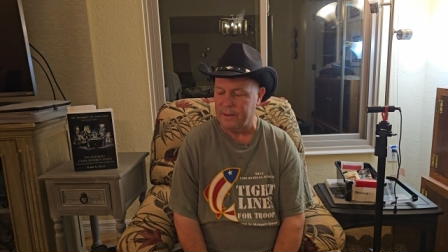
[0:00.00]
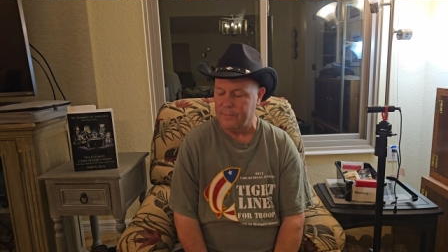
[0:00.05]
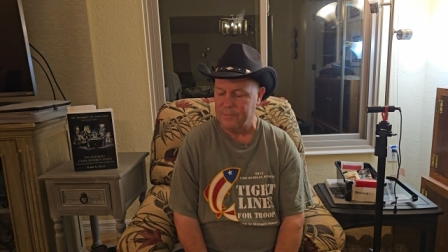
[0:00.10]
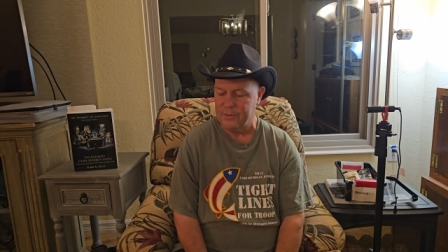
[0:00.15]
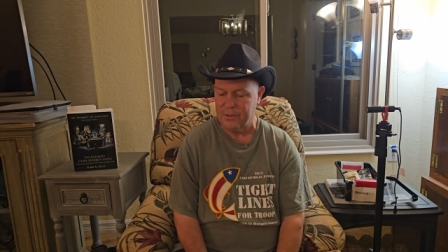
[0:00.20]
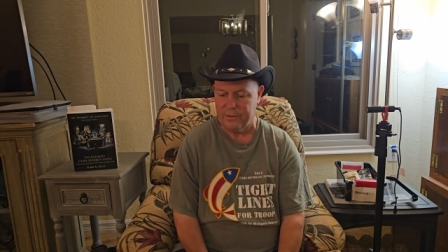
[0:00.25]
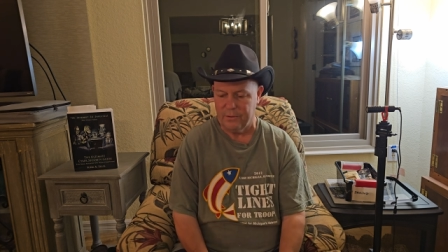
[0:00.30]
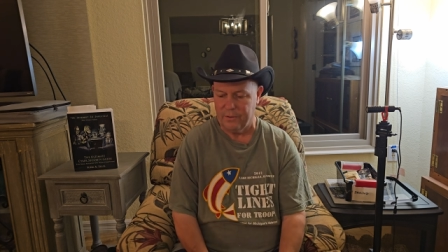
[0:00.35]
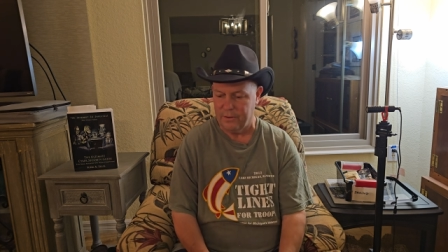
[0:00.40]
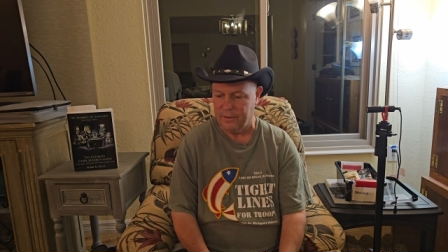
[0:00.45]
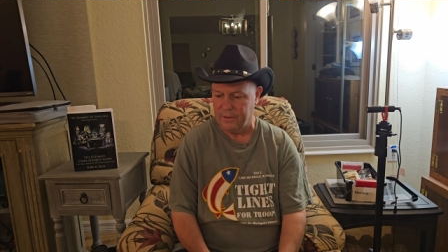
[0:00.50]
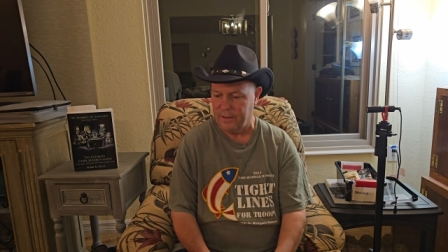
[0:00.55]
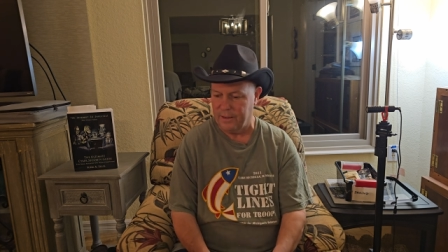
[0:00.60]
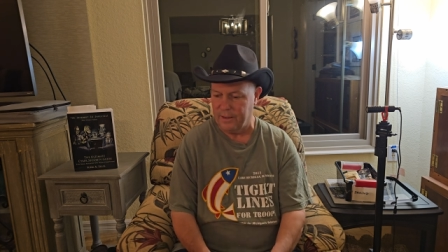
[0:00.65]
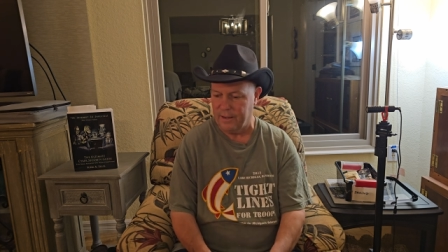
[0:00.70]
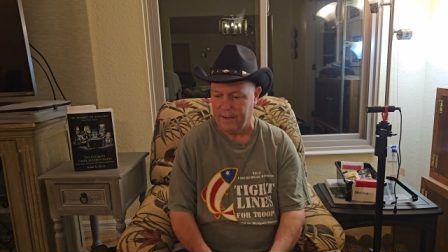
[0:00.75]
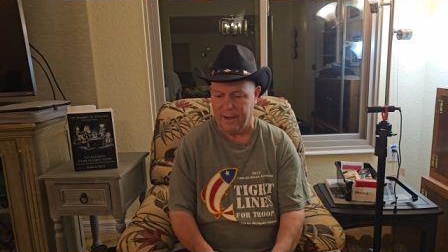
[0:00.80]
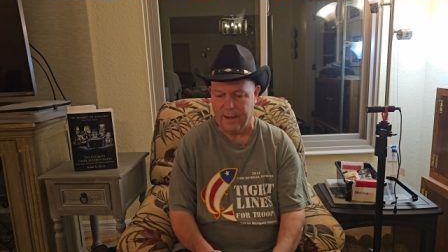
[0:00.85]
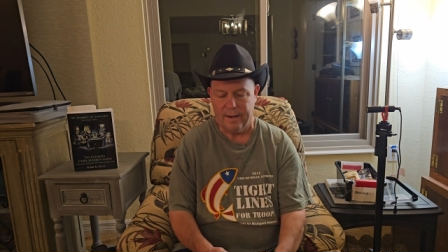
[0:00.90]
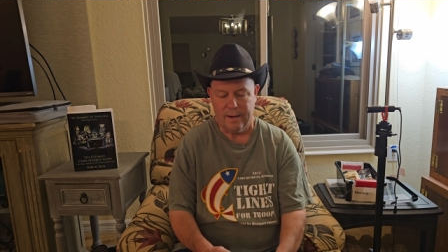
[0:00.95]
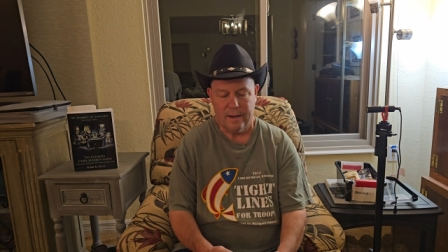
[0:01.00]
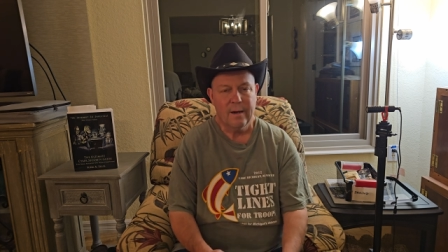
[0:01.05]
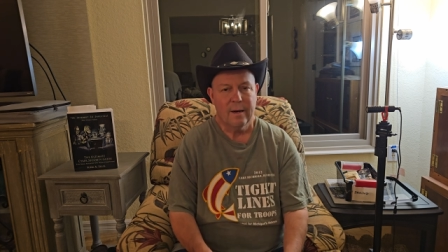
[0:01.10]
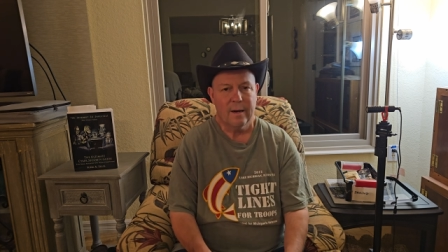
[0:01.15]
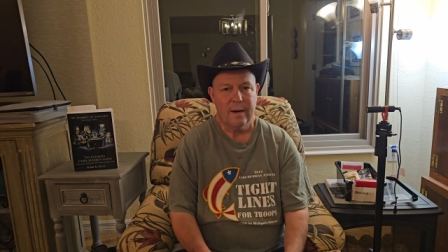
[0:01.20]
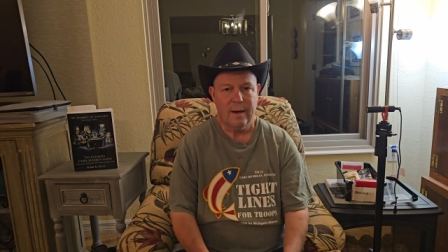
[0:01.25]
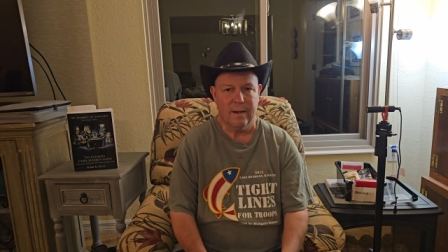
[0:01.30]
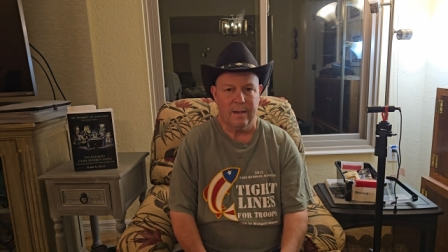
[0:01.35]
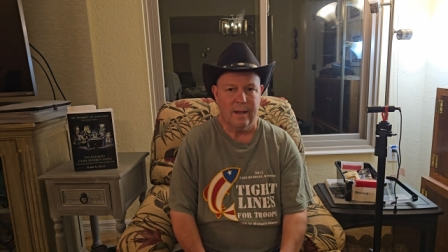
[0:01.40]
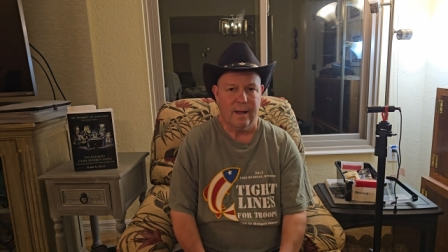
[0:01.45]
I'm sure that they got
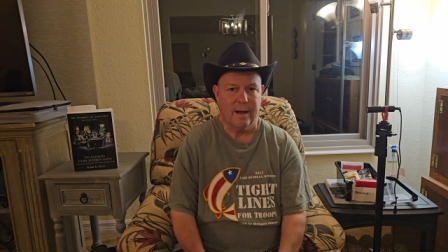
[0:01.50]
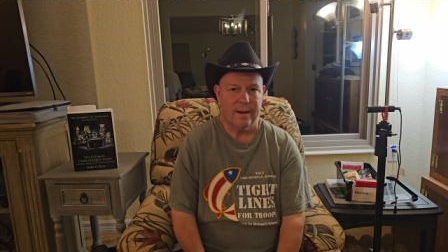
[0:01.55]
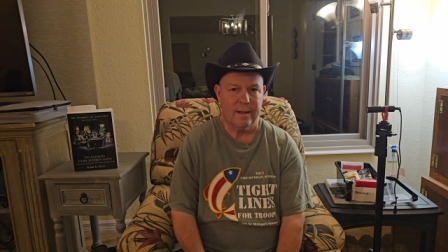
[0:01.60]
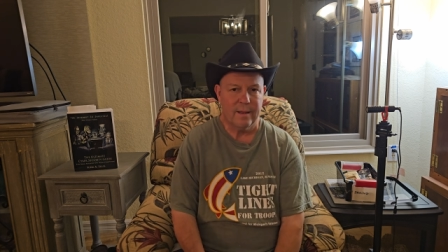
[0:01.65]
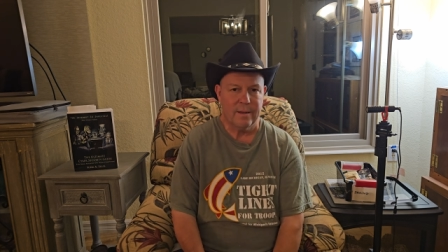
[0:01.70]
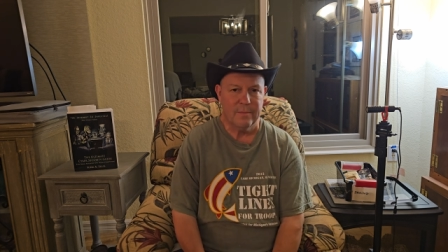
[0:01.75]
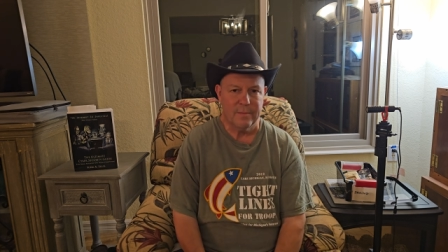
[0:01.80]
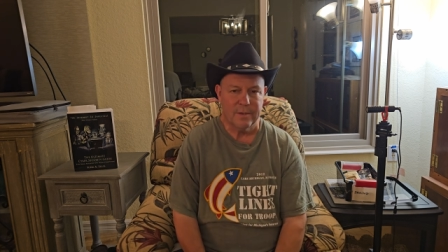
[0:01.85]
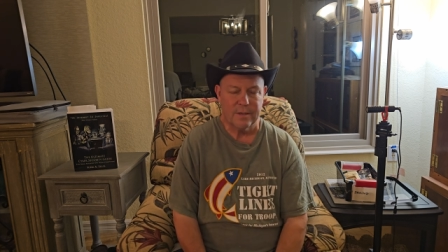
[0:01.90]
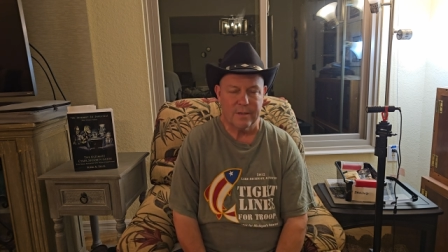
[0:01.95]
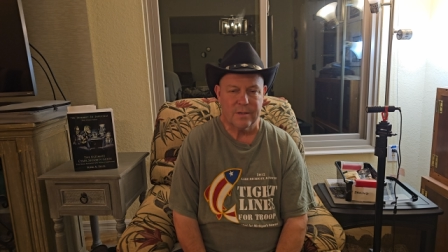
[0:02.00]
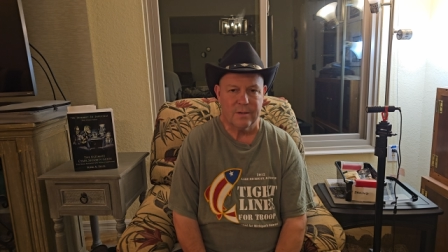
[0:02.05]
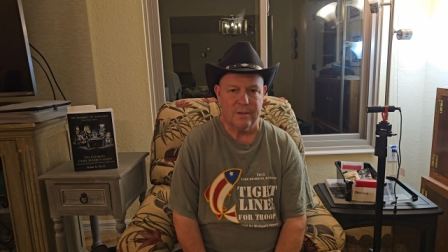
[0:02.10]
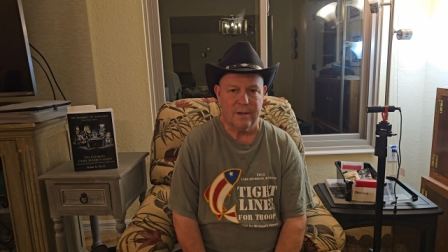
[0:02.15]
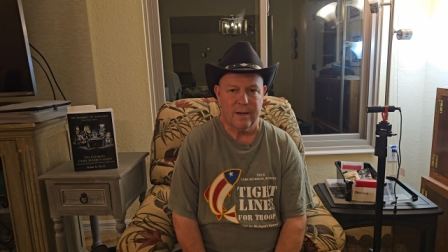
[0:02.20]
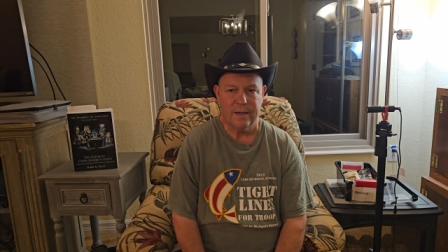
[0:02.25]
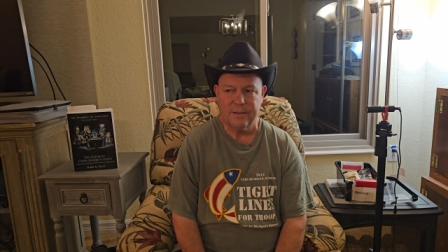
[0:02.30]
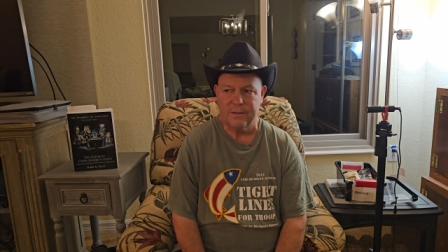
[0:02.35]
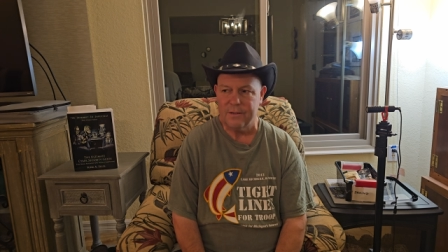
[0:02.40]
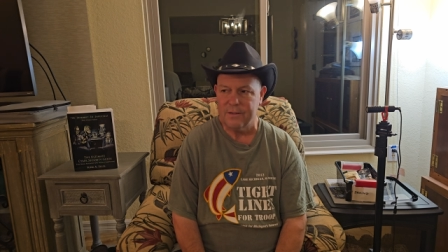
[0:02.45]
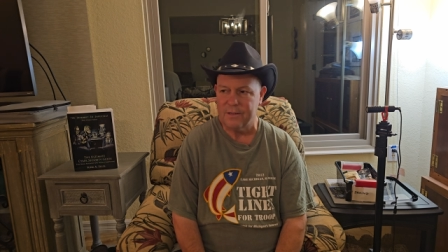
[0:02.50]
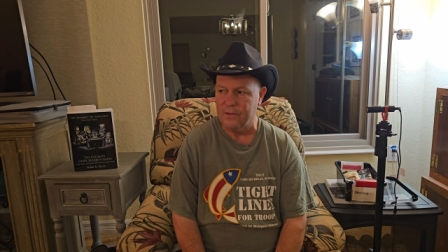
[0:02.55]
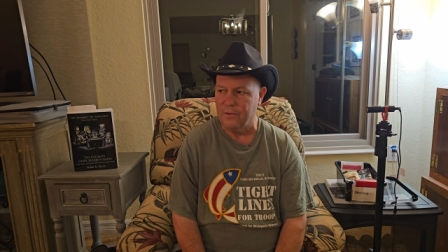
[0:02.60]
a lot of the missile launchers,